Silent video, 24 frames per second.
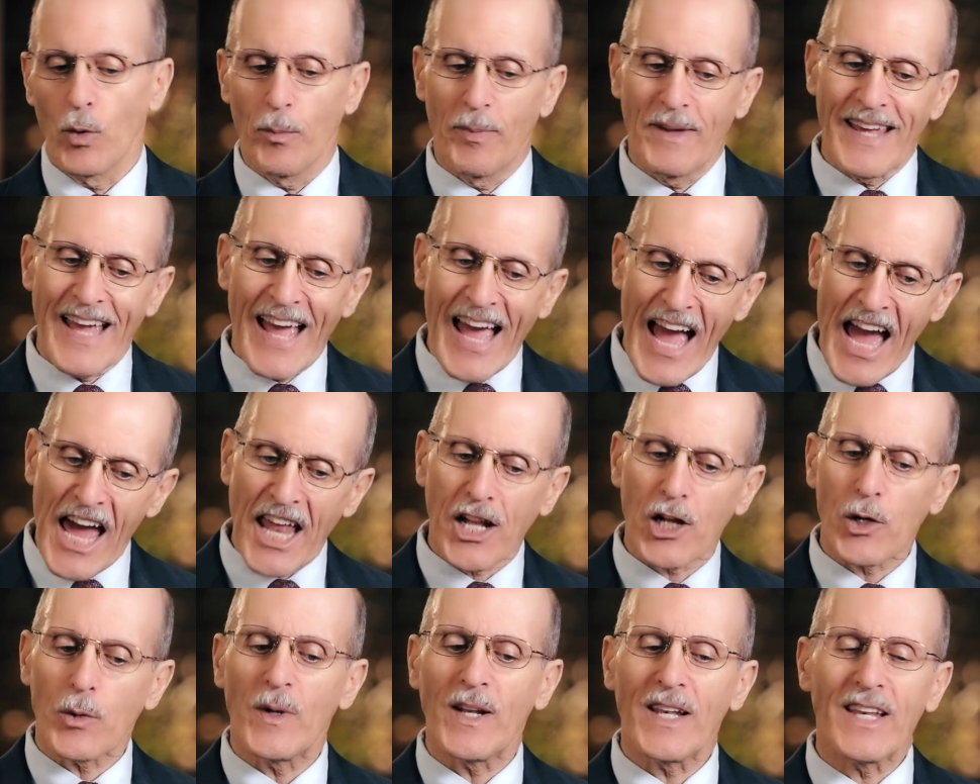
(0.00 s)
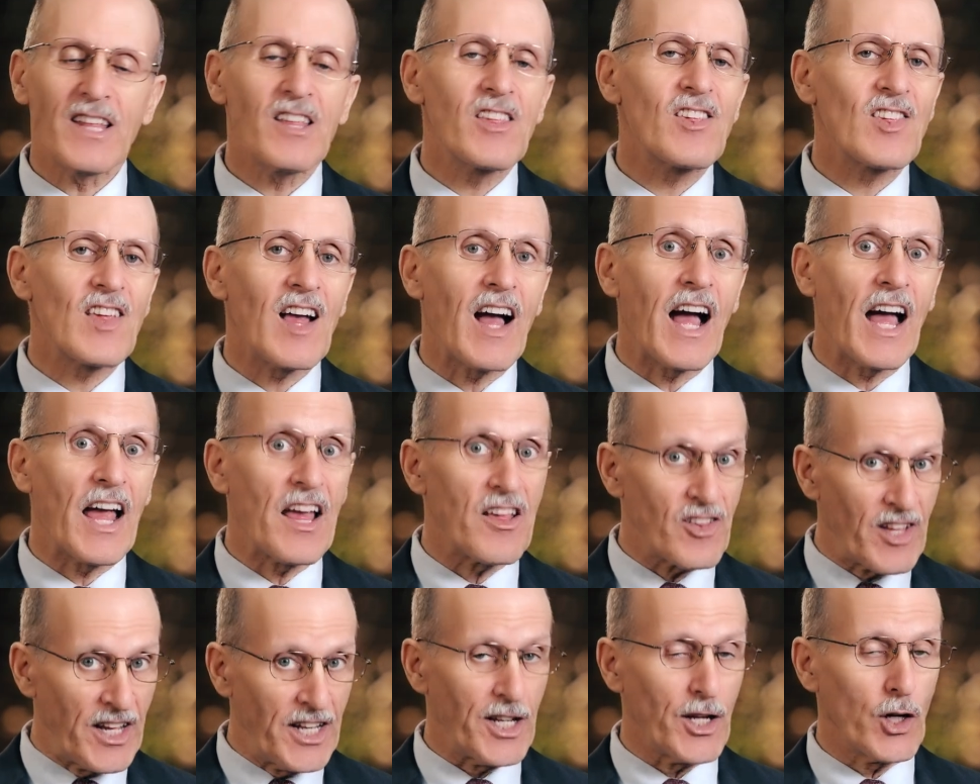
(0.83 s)
will be adequately
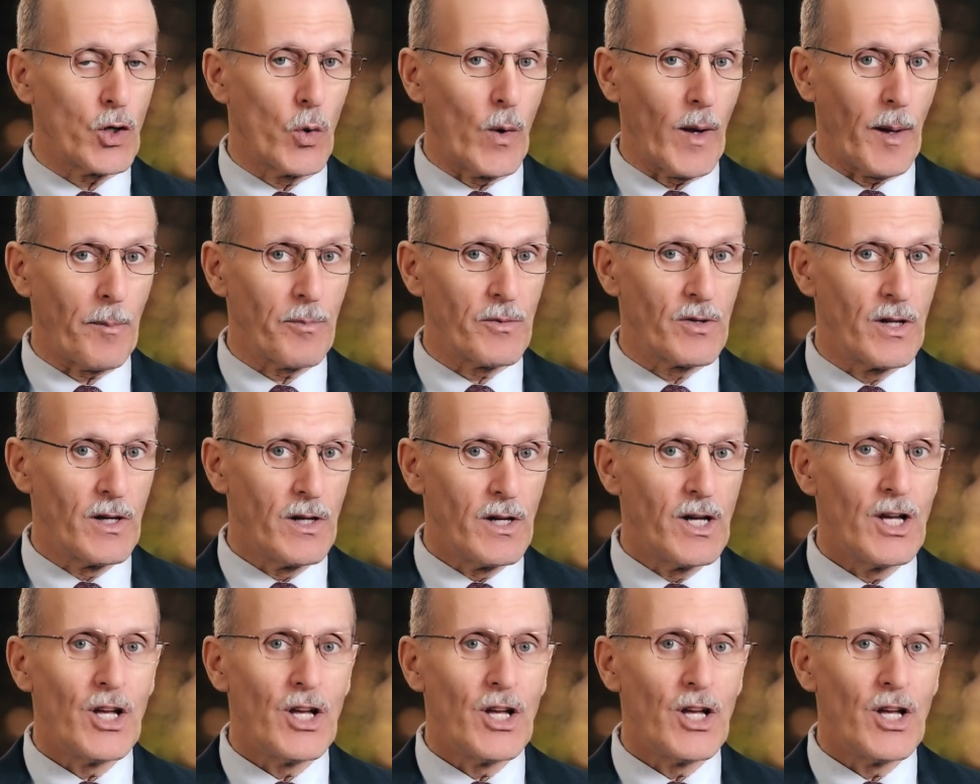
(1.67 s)
sized and equipped